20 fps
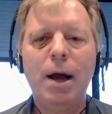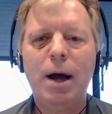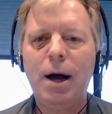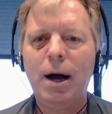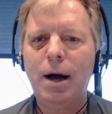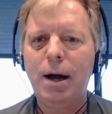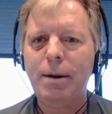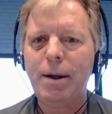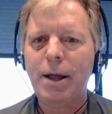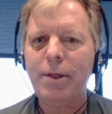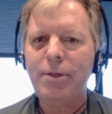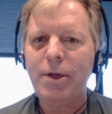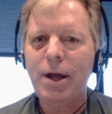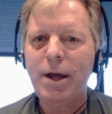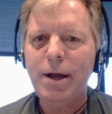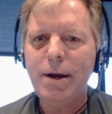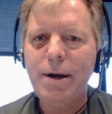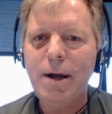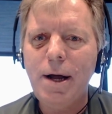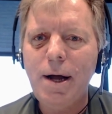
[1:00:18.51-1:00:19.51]
Uh, and
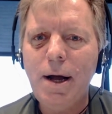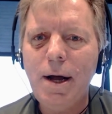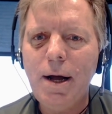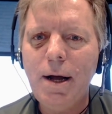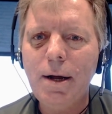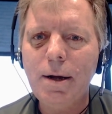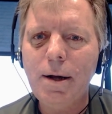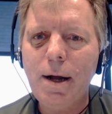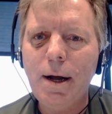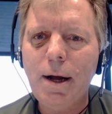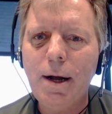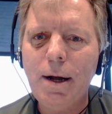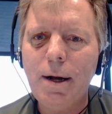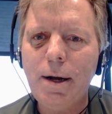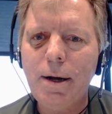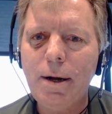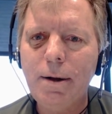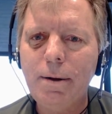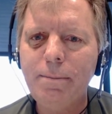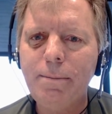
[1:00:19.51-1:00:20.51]
then, uh,
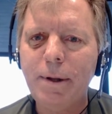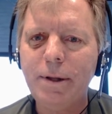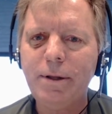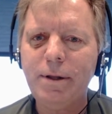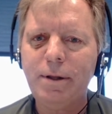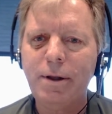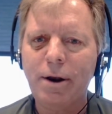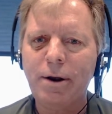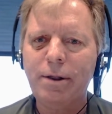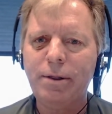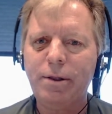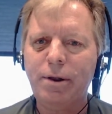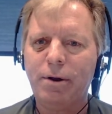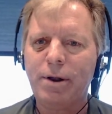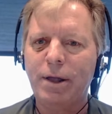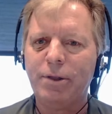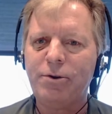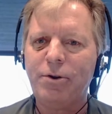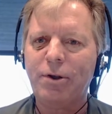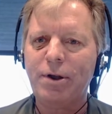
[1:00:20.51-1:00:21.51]
uh, but they're,
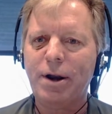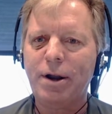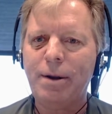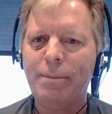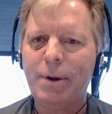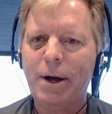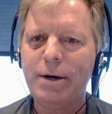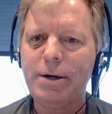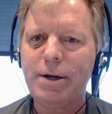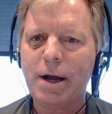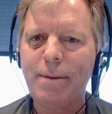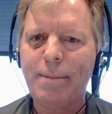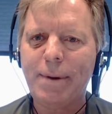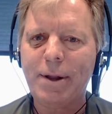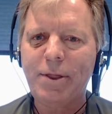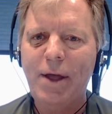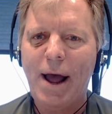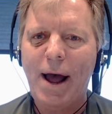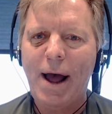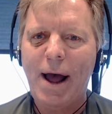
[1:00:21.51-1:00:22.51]
okay, so they're going to come on and talk
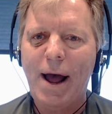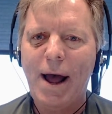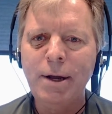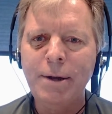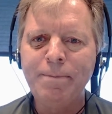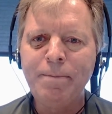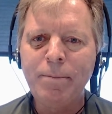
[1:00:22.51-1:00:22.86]
about that.